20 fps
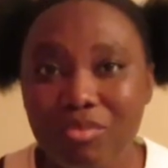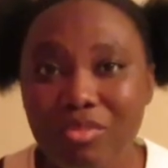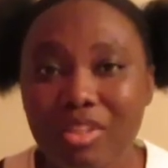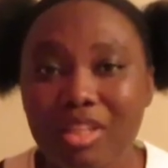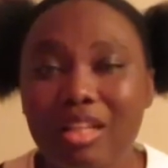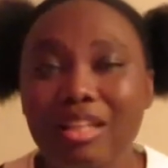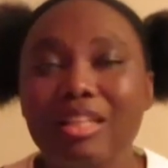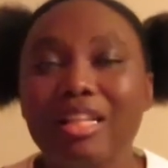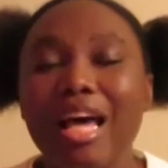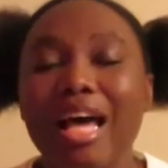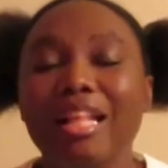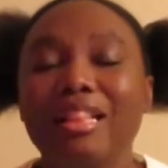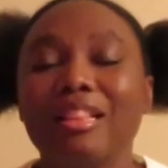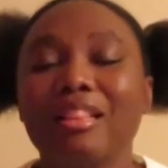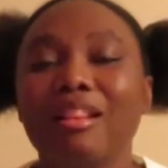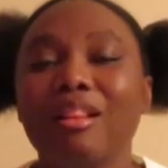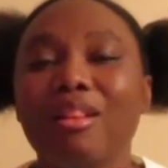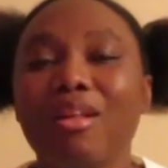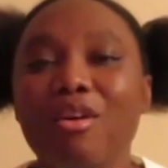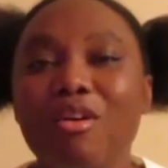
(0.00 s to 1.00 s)
that
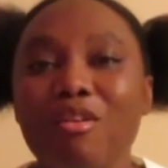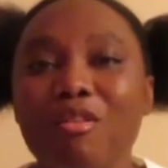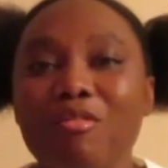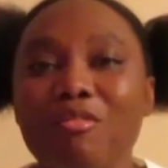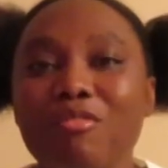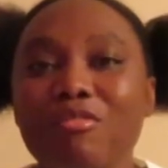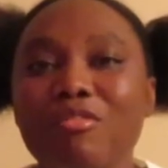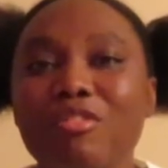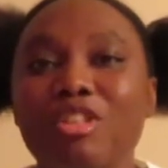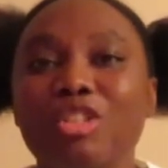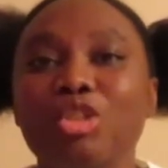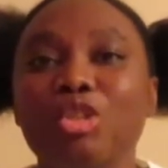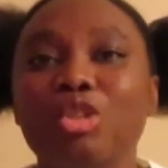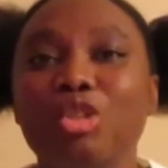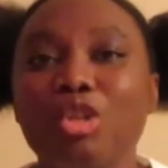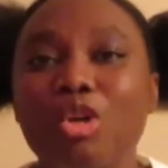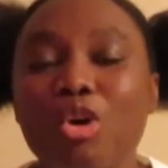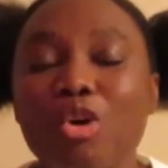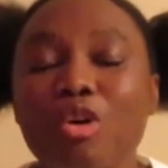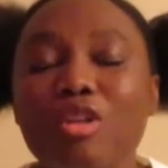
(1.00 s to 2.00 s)
love
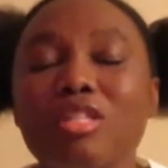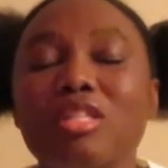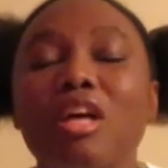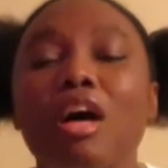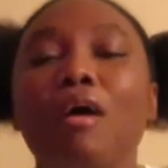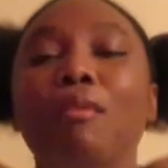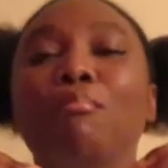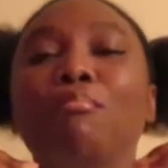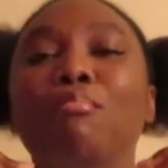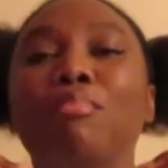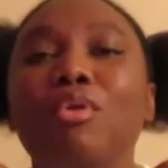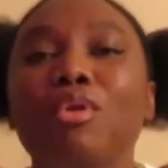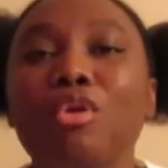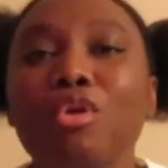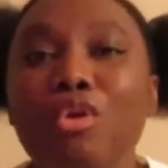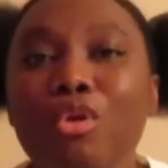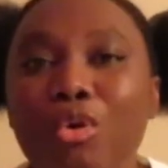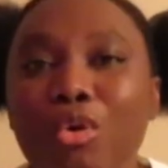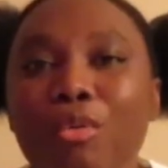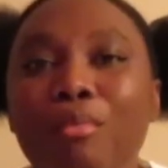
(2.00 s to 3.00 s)
just
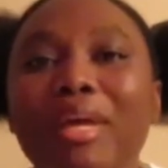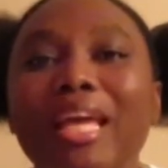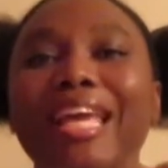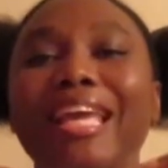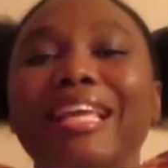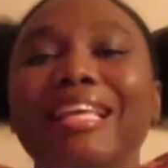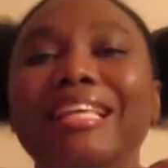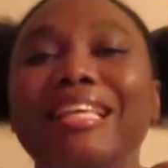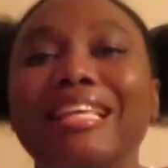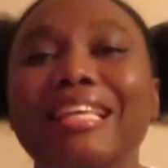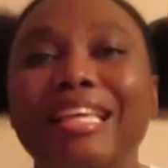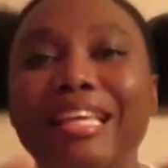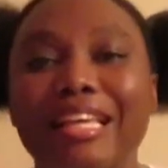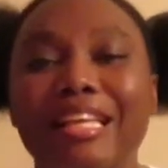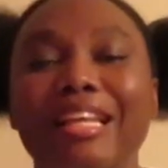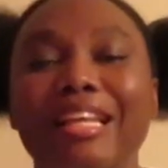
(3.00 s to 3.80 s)
bloom again.